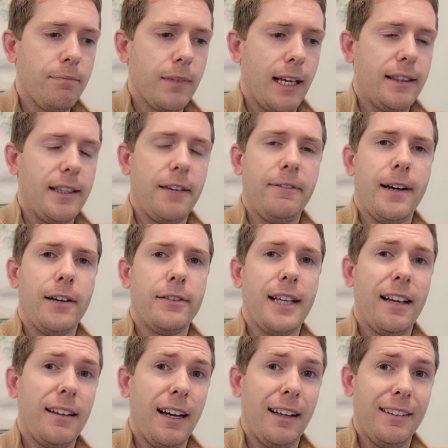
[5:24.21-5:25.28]
and they found
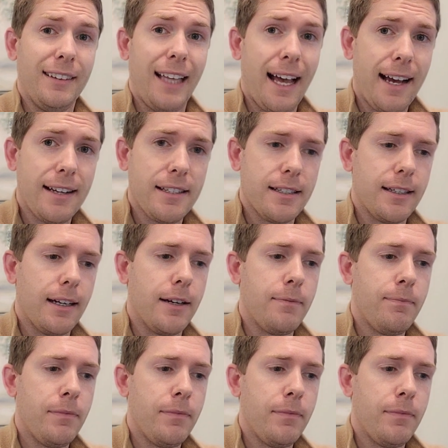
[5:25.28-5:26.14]
that Alaska